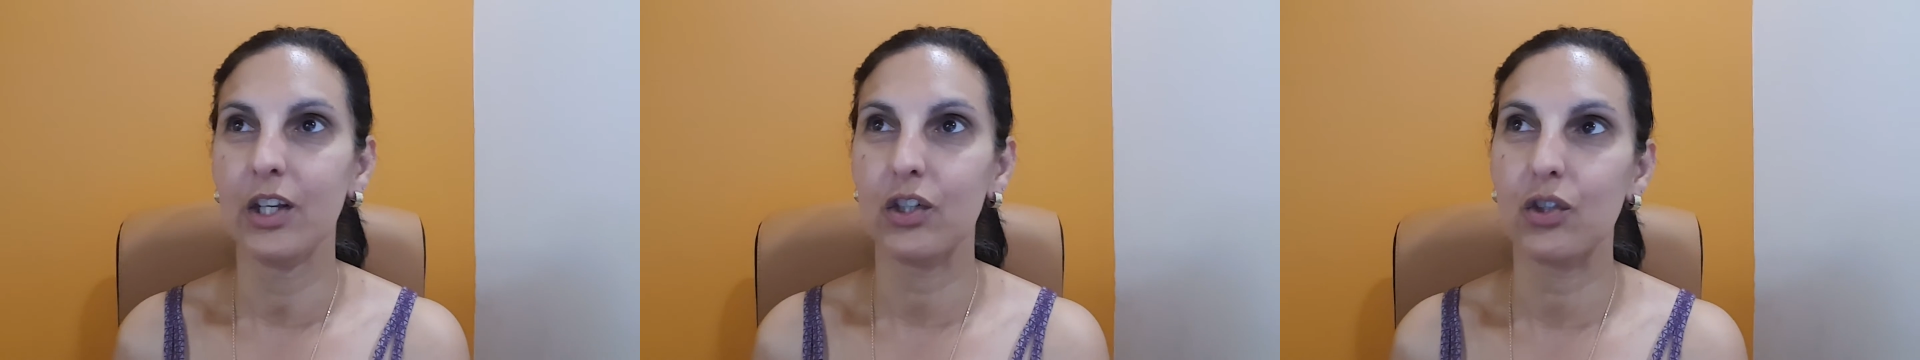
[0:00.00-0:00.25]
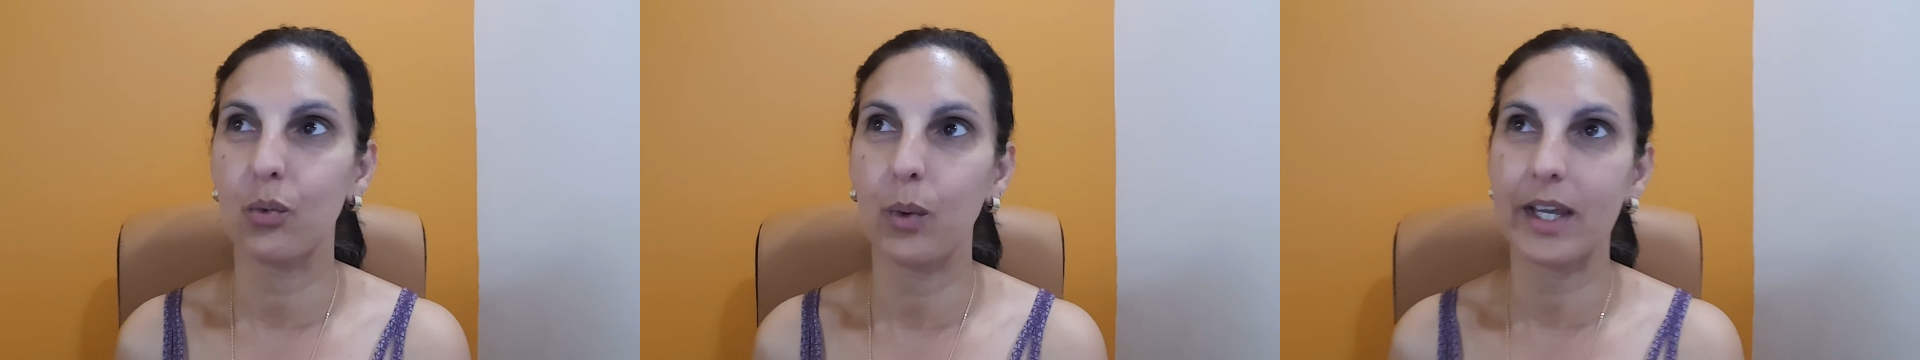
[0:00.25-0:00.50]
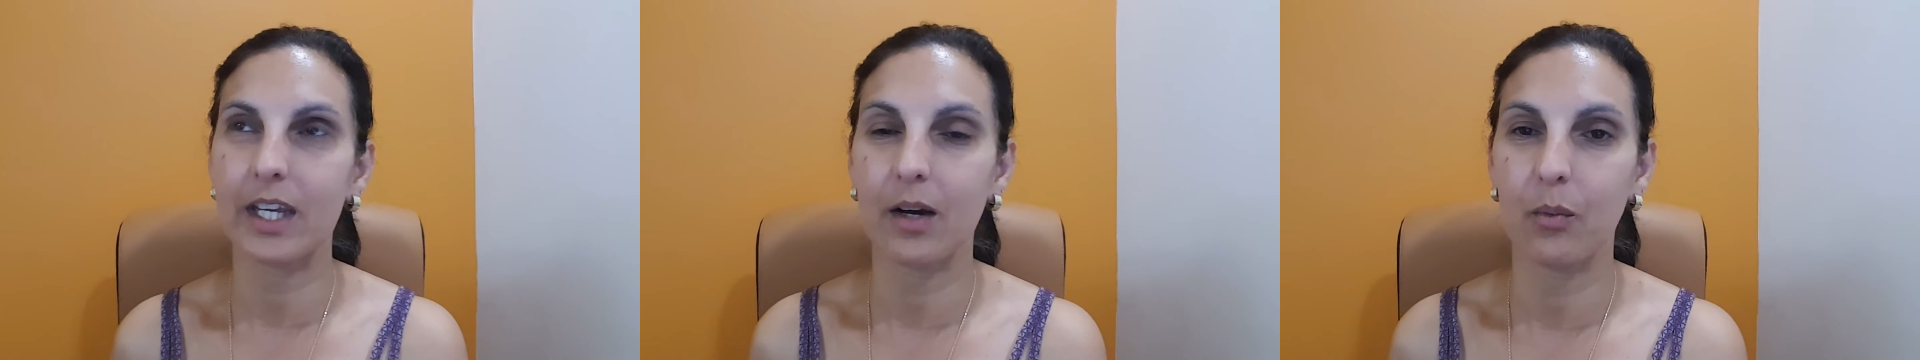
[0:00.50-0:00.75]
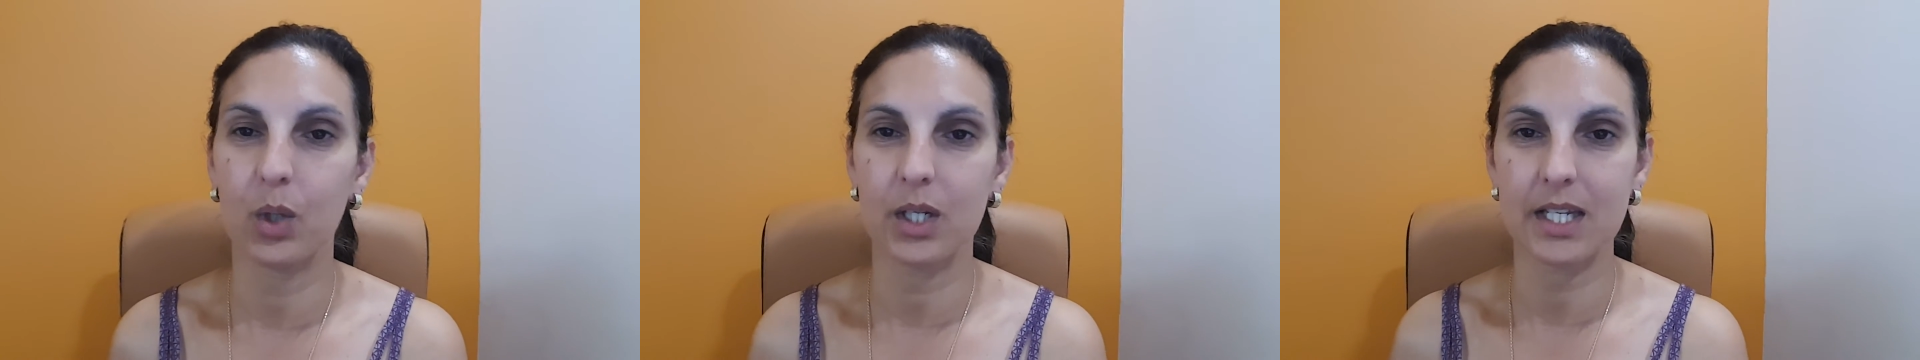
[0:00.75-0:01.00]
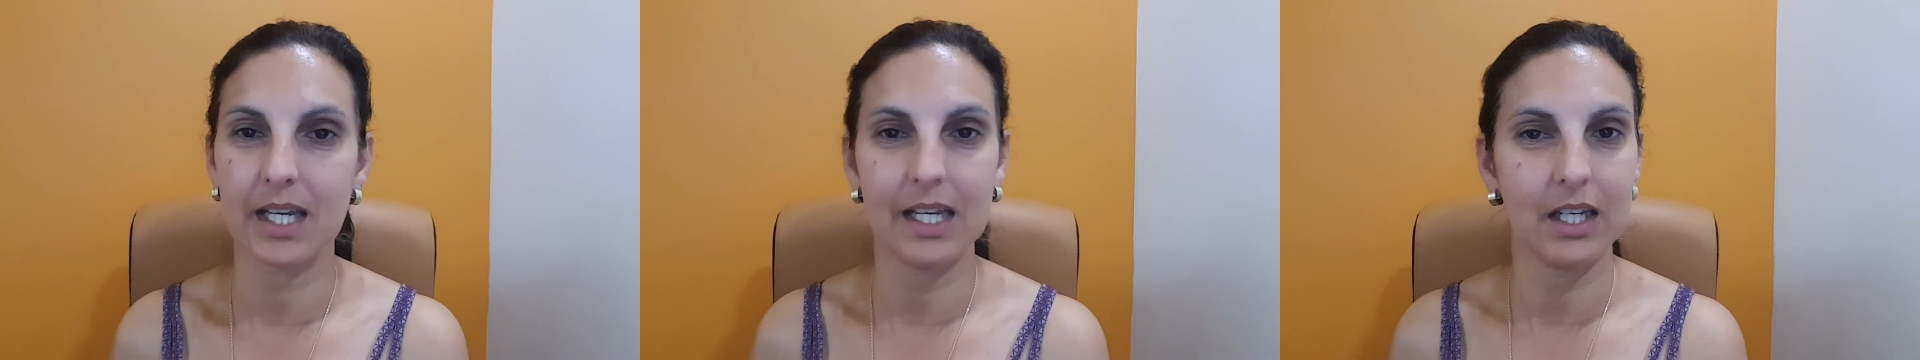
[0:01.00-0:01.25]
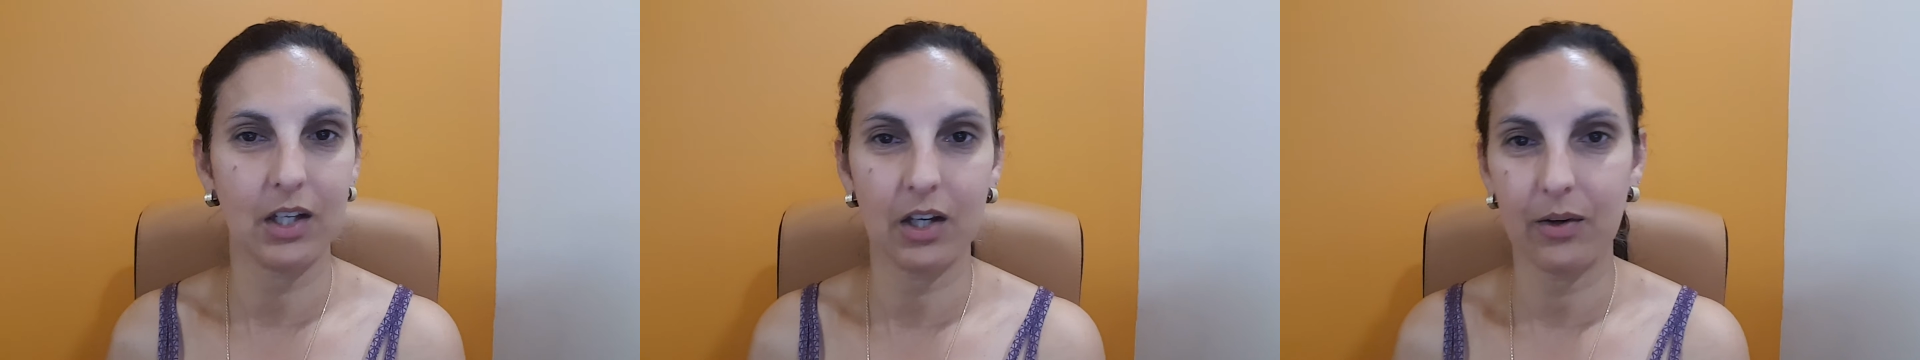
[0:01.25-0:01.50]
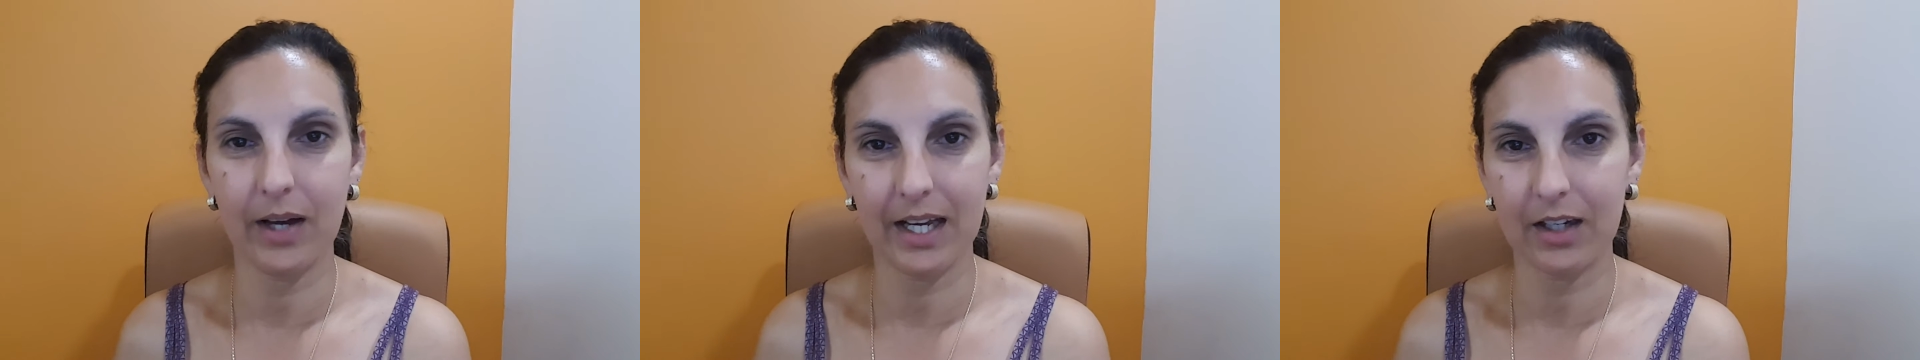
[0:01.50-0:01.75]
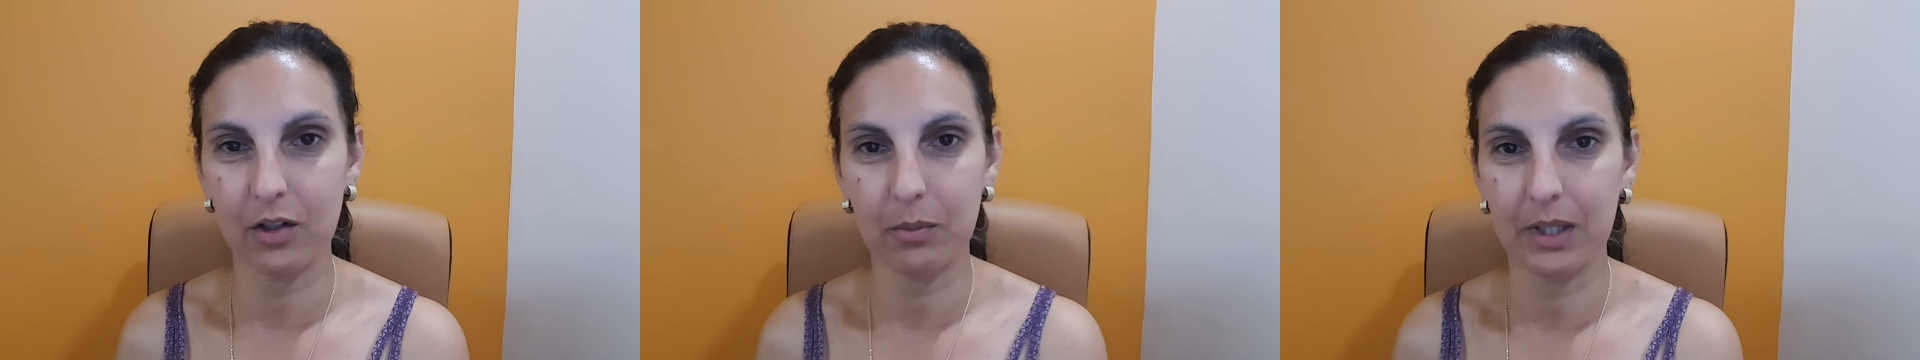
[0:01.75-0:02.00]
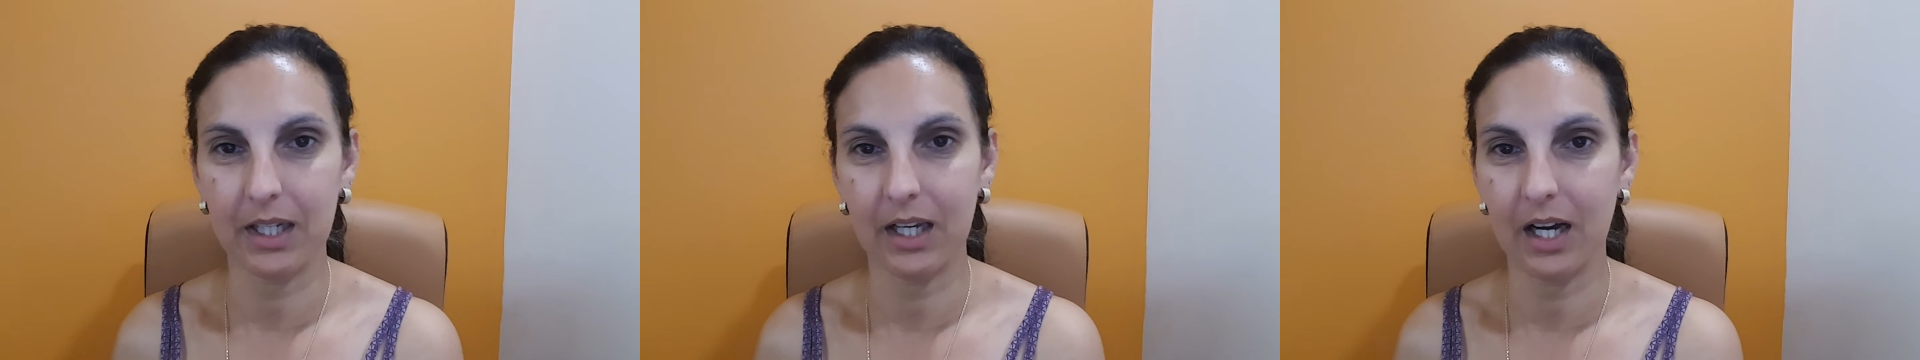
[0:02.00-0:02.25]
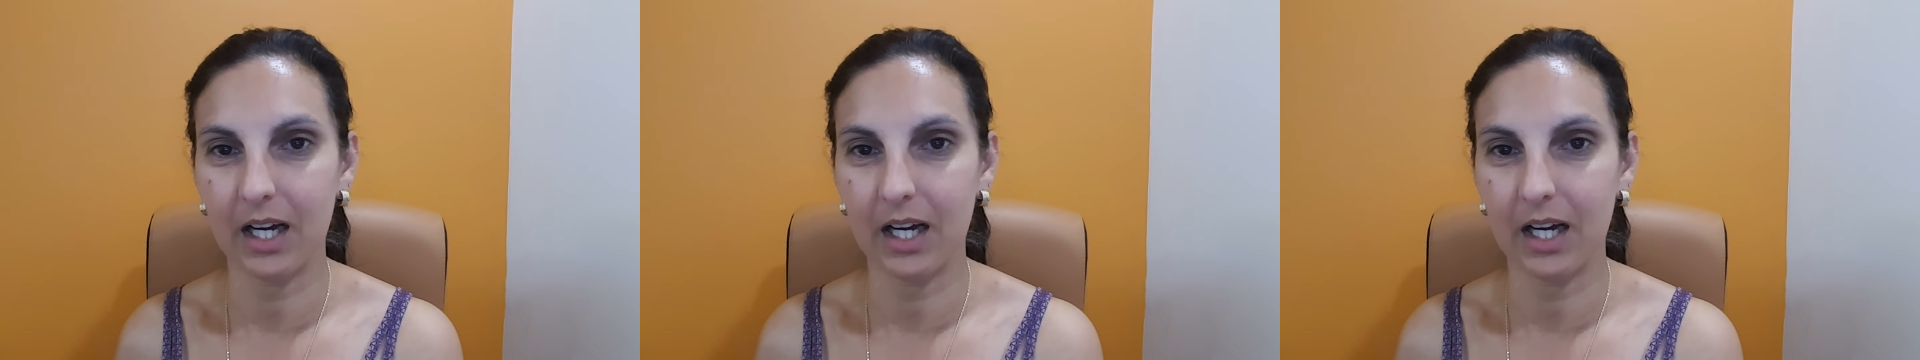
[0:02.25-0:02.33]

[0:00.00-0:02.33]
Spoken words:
wake up one day and go, hang on a minute,